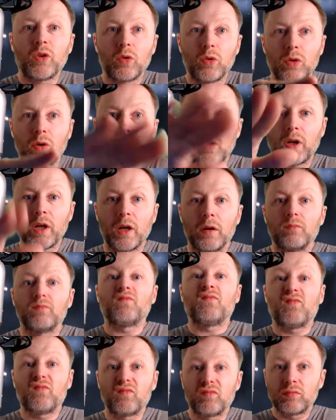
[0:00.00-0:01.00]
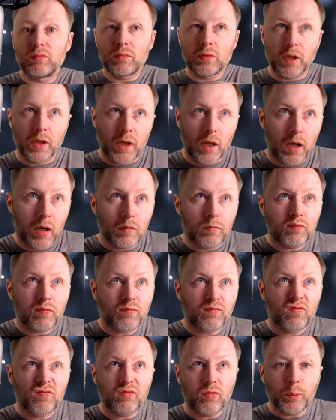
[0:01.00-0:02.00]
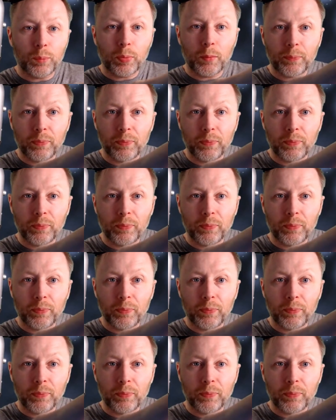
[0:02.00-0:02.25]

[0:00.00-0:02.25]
You know, they're all kind of like that.